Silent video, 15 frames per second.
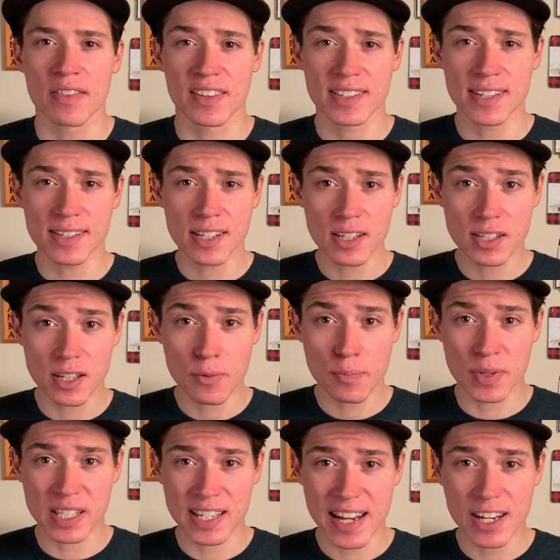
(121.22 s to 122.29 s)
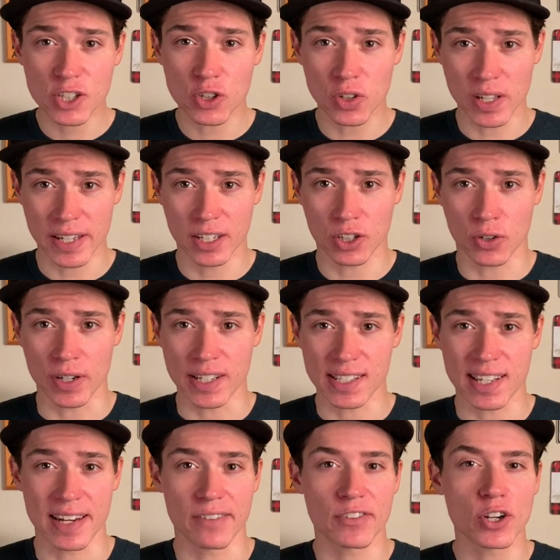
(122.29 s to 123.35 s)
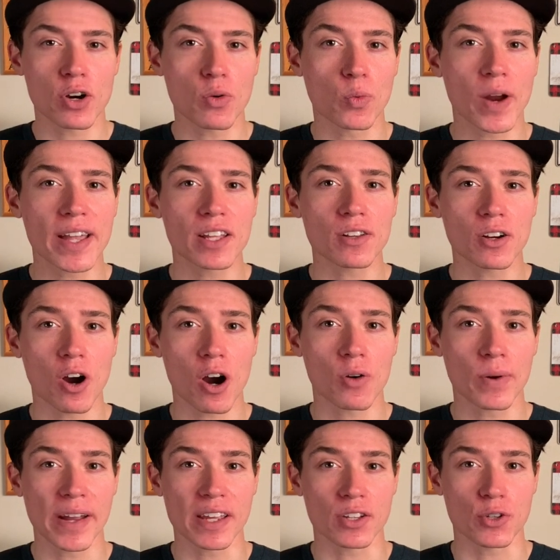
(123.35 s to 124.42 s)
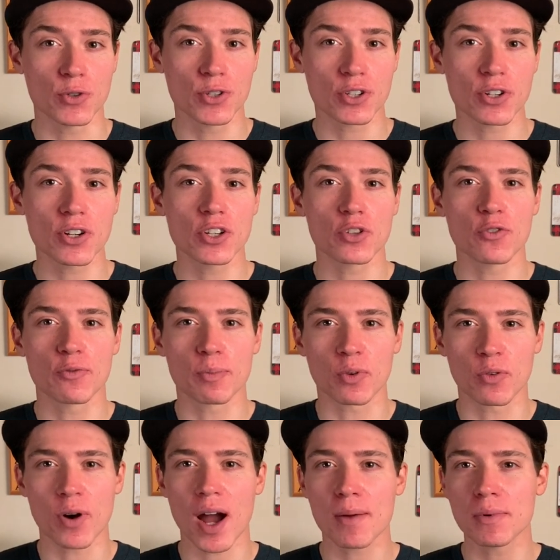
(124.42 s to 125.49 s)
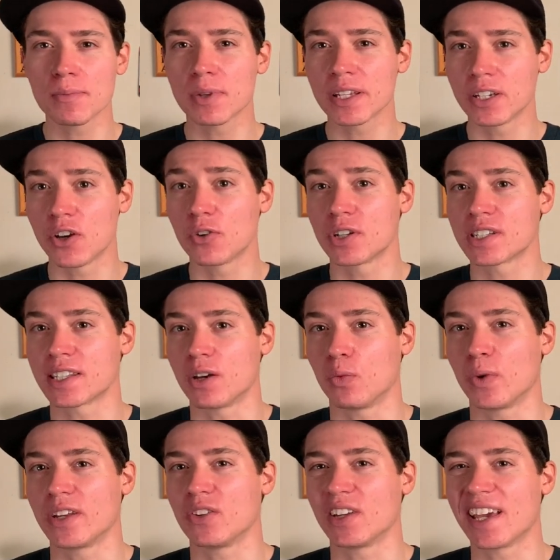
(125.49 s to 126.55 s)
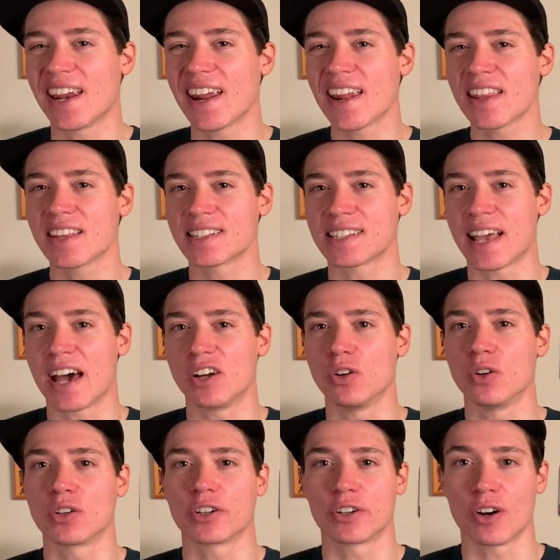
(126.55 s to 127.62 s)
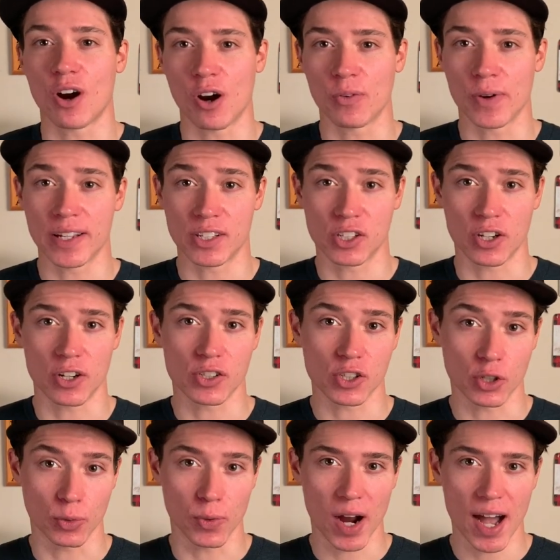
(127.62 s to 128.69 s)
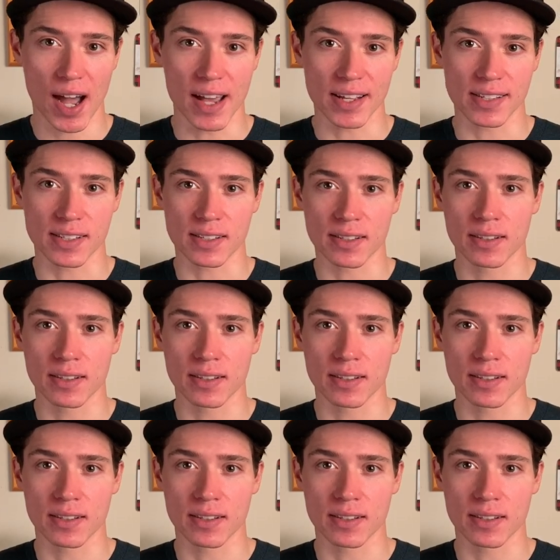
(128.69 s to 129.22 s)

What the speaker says: This is a substantial increase, and if you're a regular heart rate user, you've probably noticed that when you get out of the saddle, your heart rate starts to rise.